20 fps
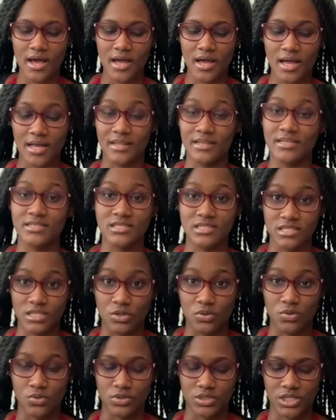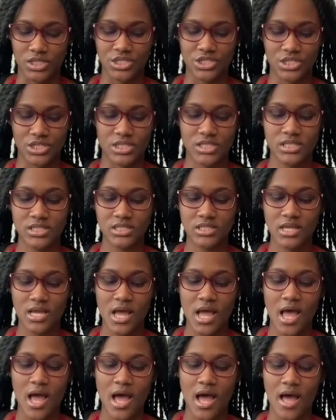And this is in quotations.
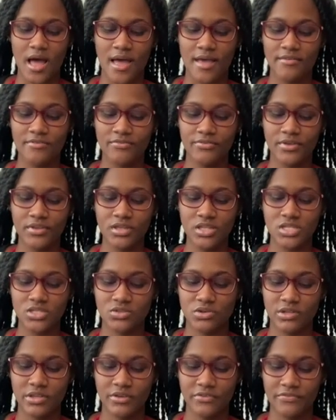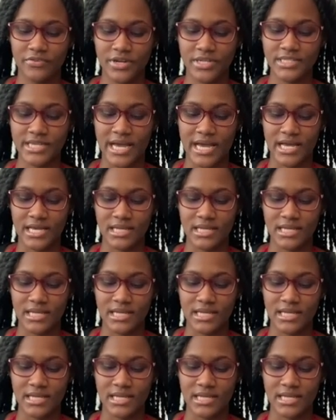I feel it's only fair to